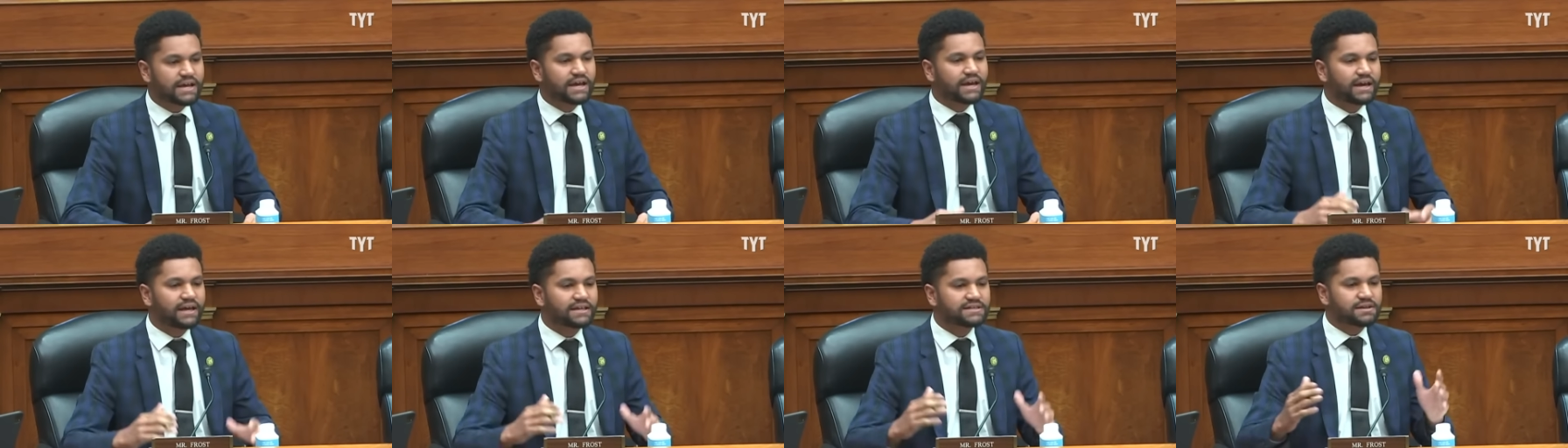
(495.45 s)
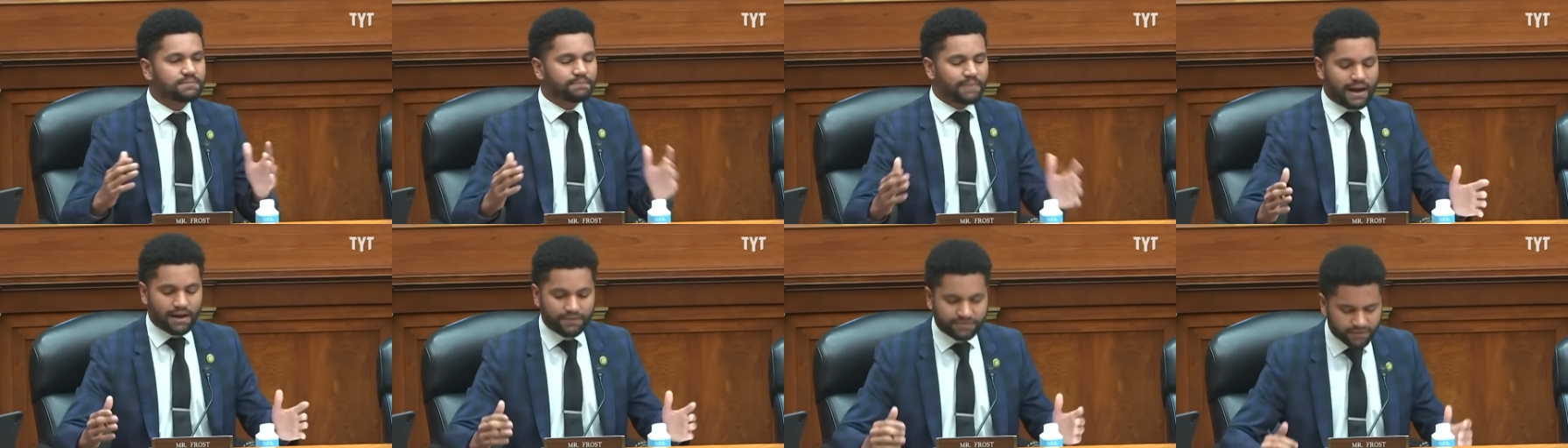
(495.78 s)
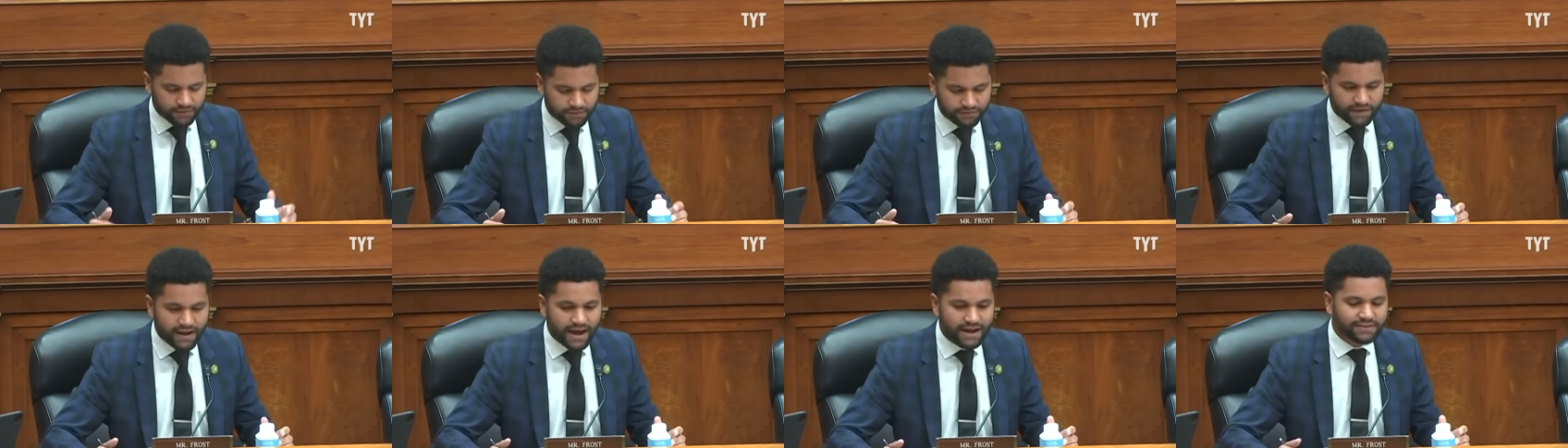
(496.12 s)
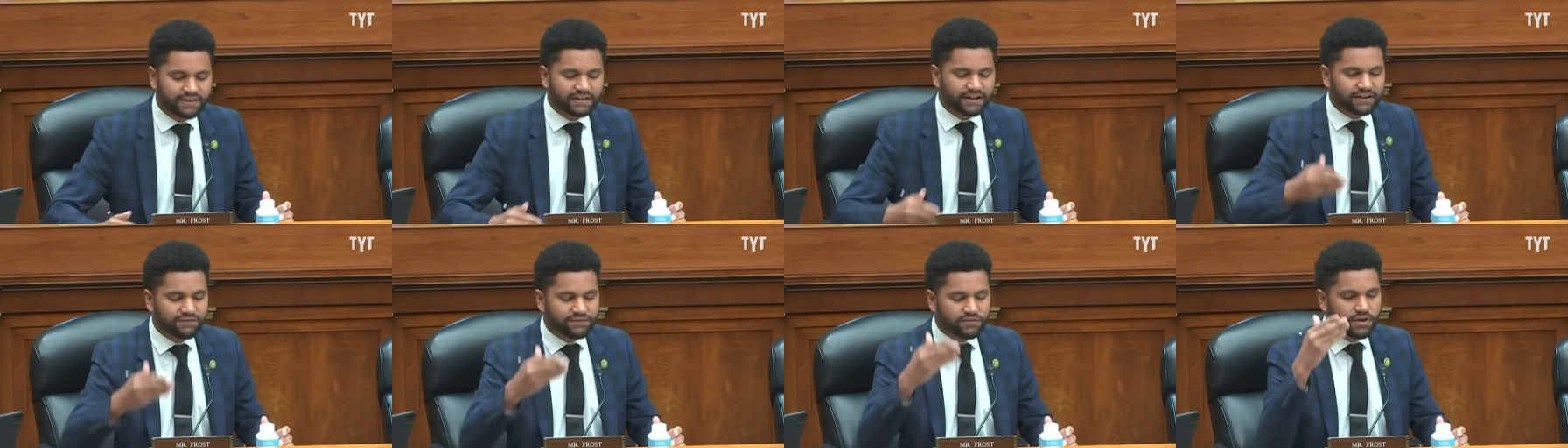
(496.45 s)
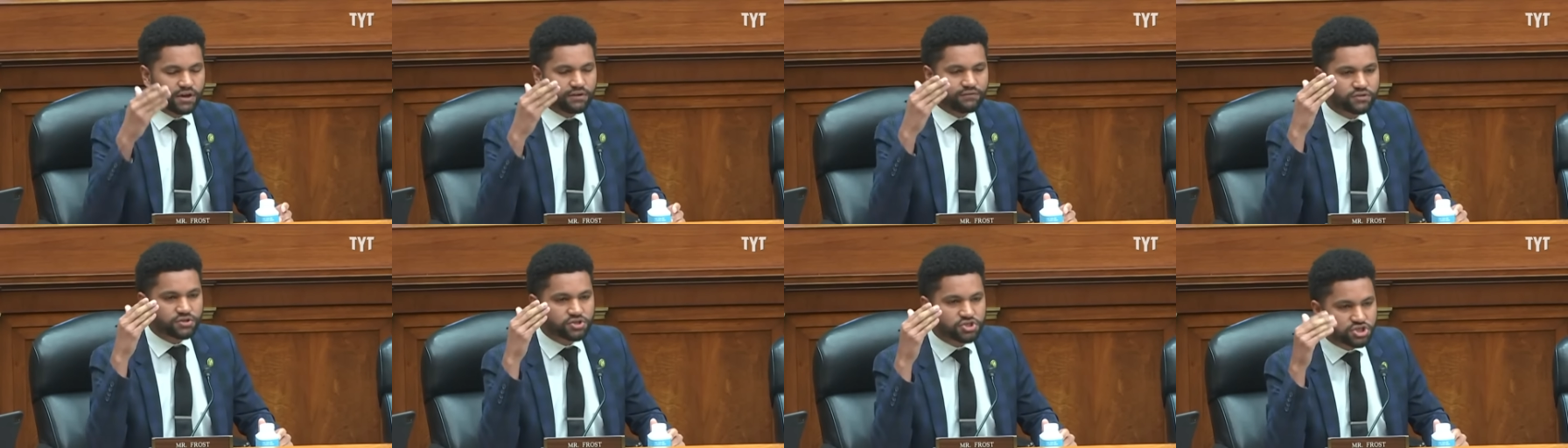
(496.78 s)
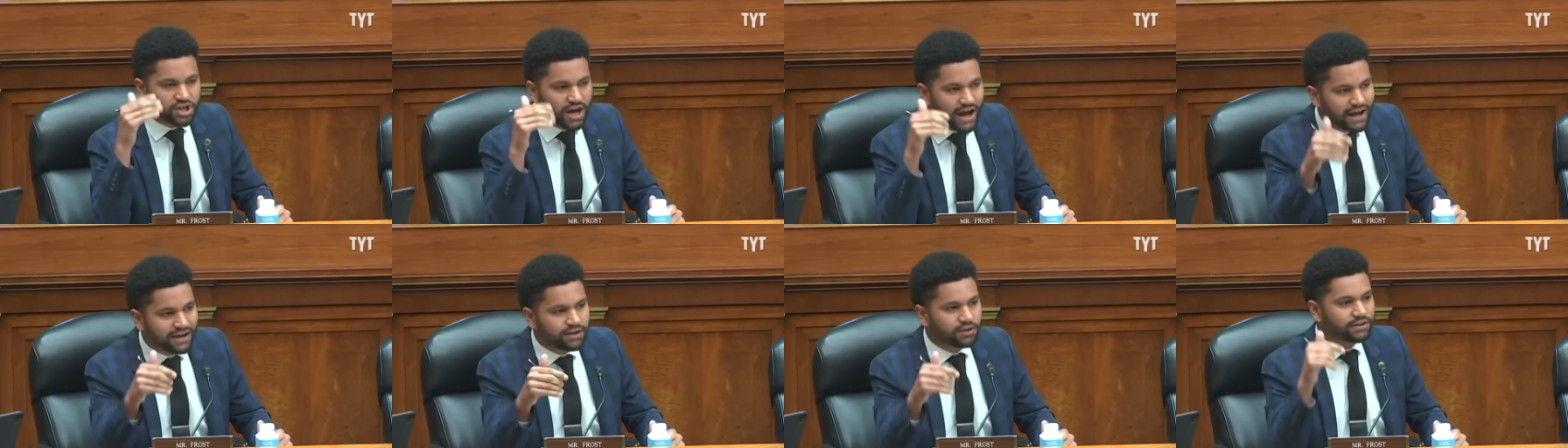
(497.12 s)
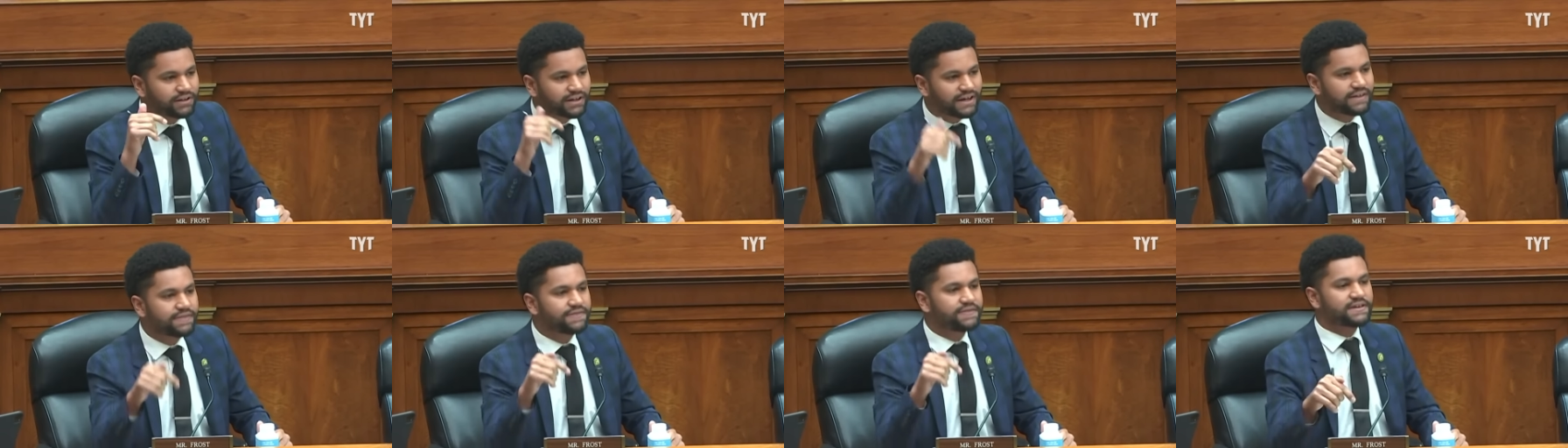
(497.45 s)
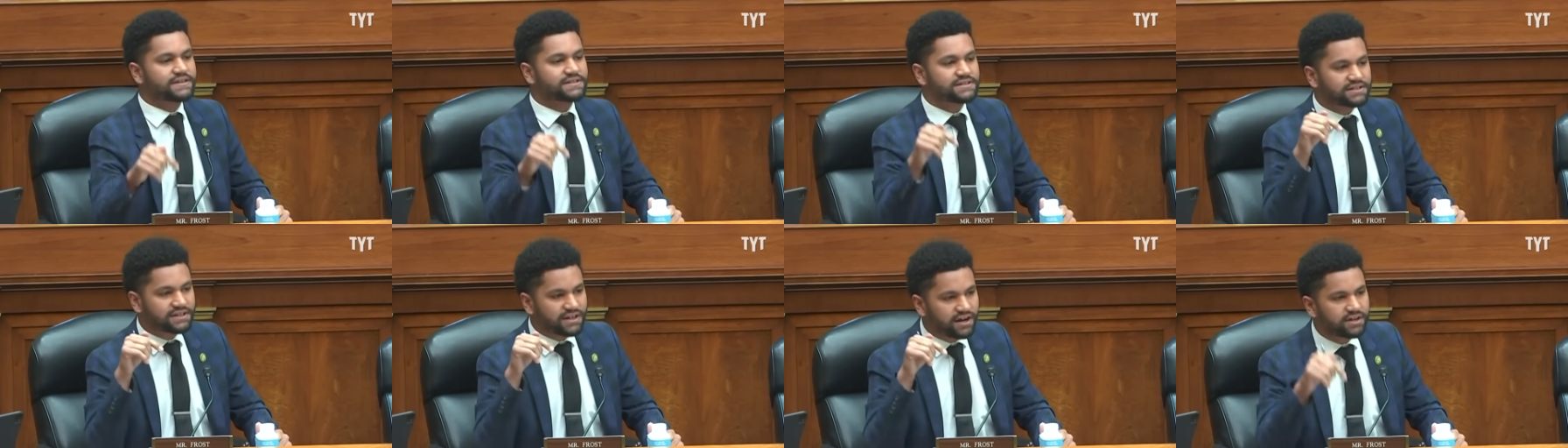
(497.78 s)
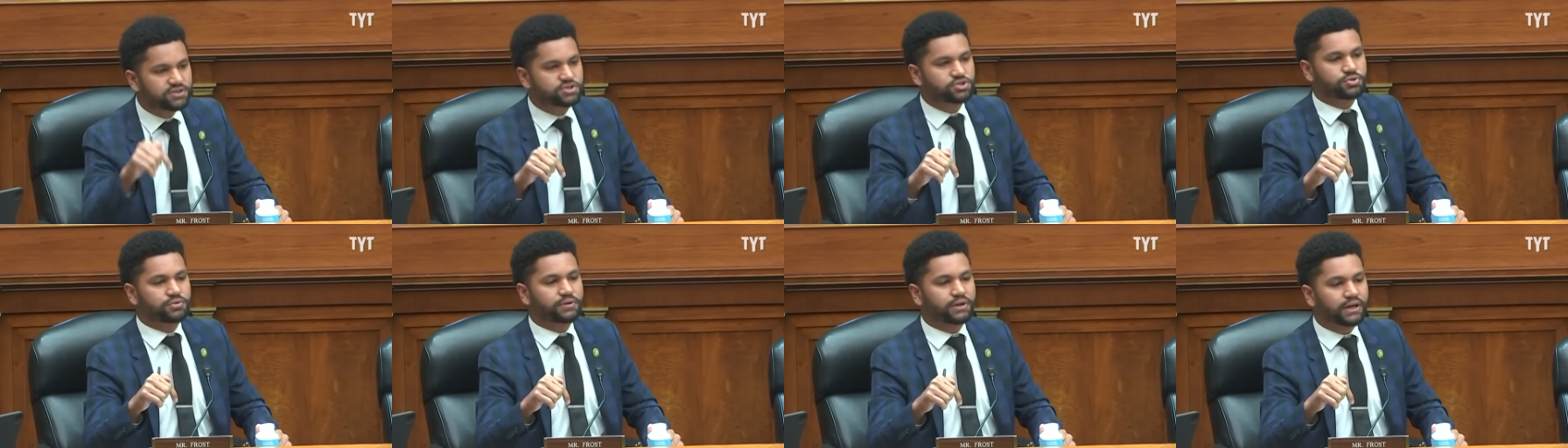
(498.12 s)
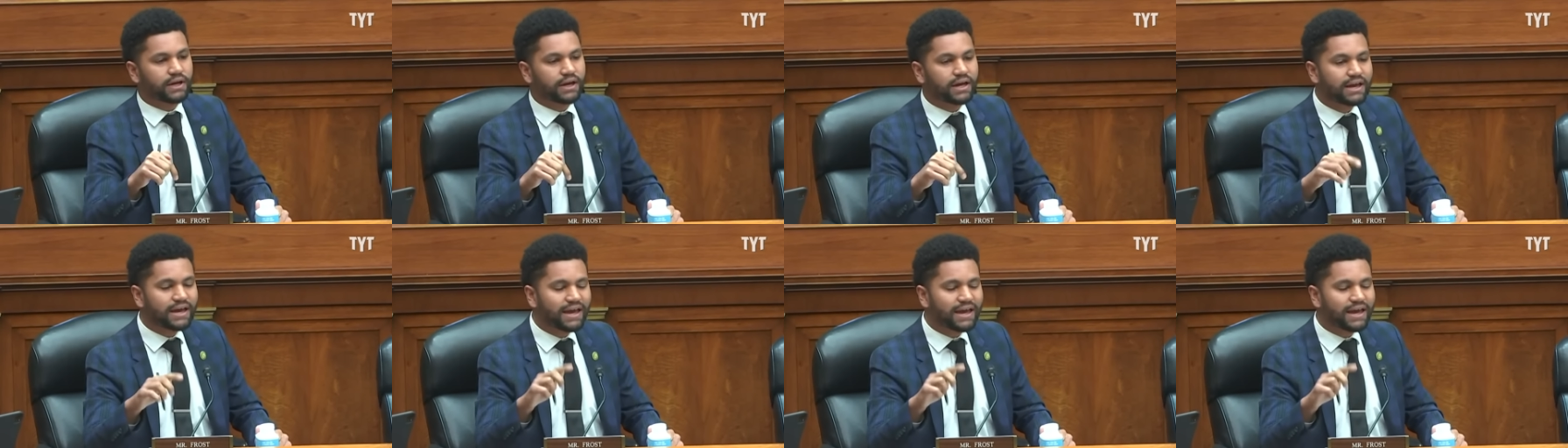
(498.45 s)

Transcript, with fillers: It's about the fact that if you have a child in this country